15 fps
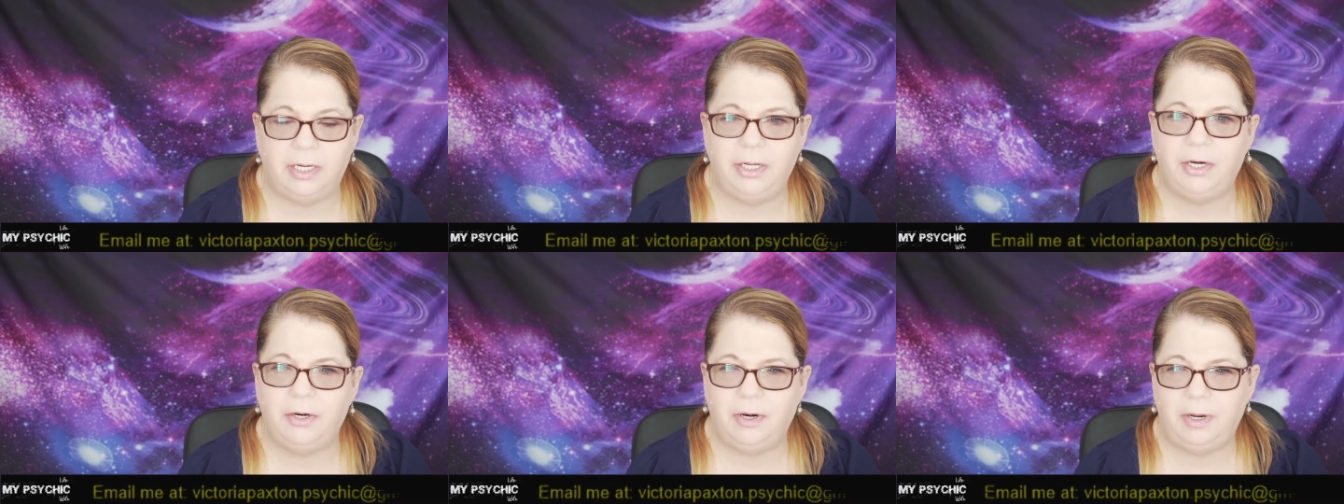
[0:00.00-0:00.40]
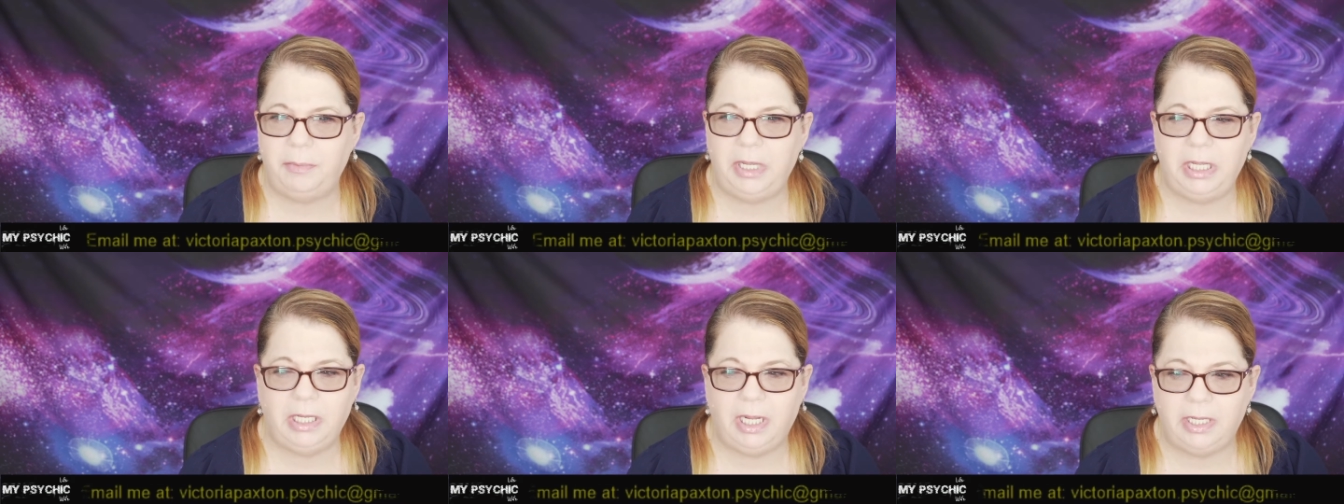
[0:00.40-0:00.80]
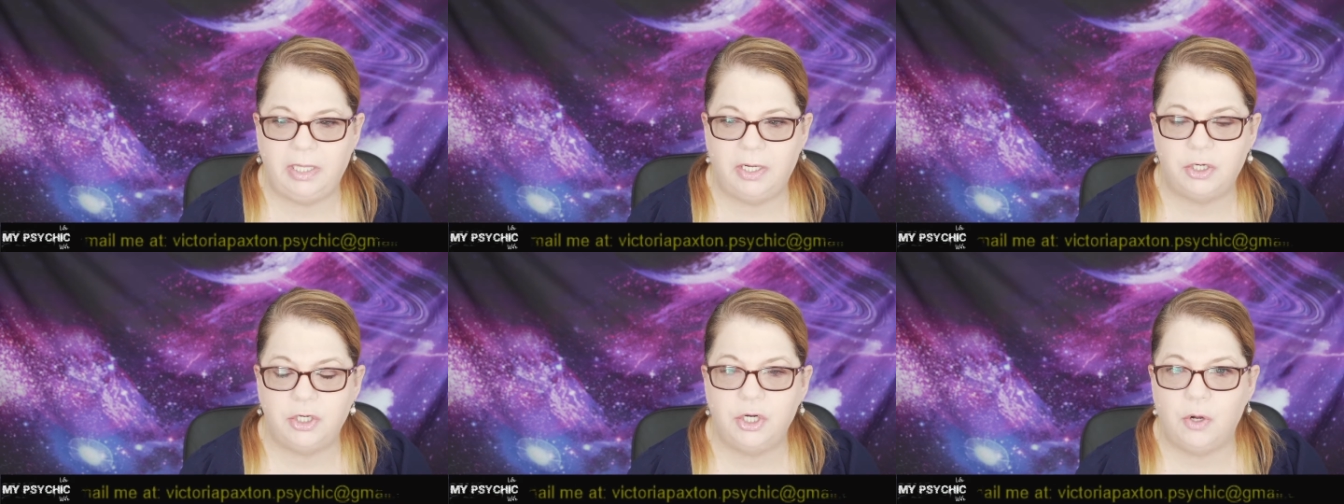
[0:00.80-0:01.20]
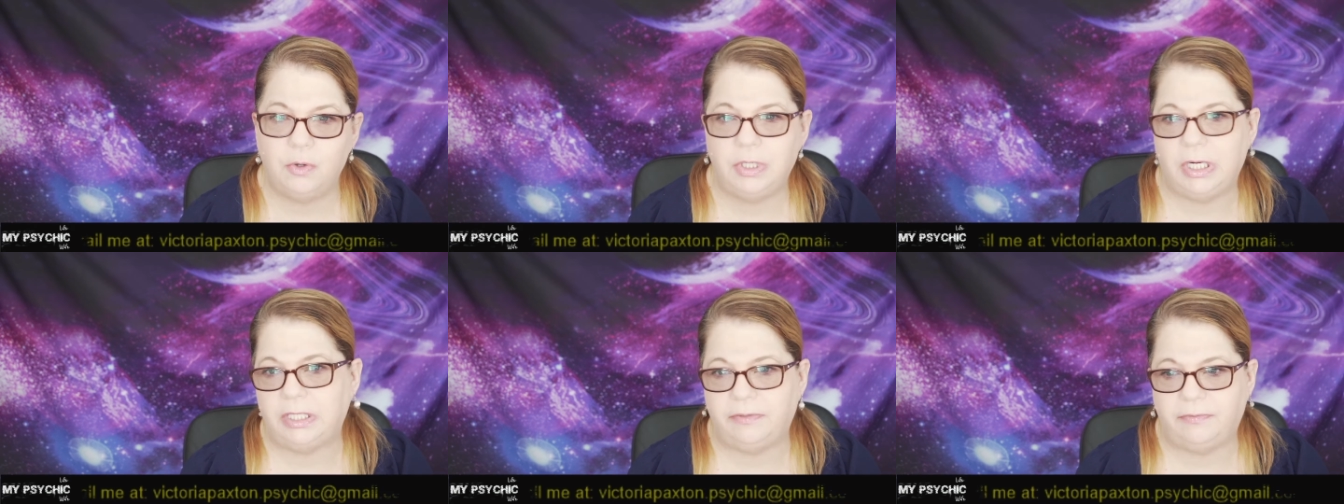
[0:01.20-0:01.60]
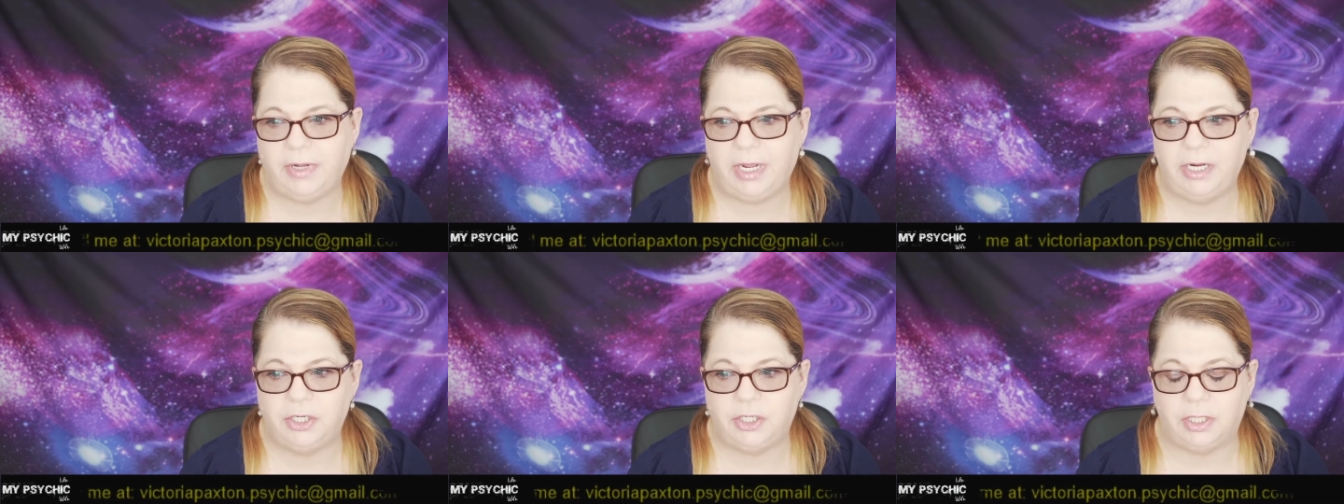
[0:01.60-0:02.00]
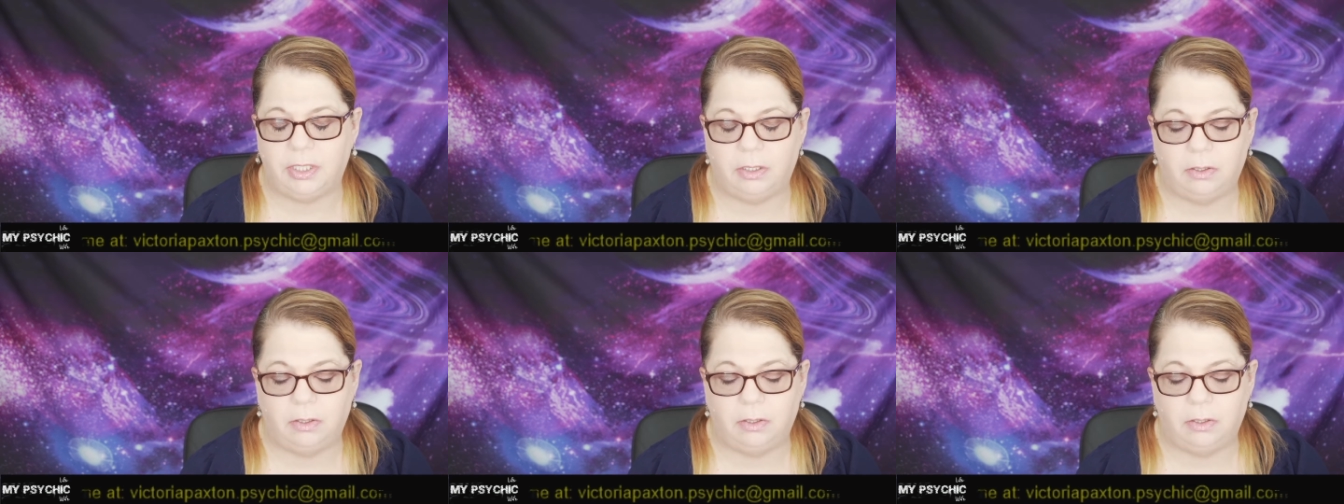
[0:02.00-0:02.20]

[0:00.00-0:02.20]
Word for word: You know what I mean? Like, there's no justification.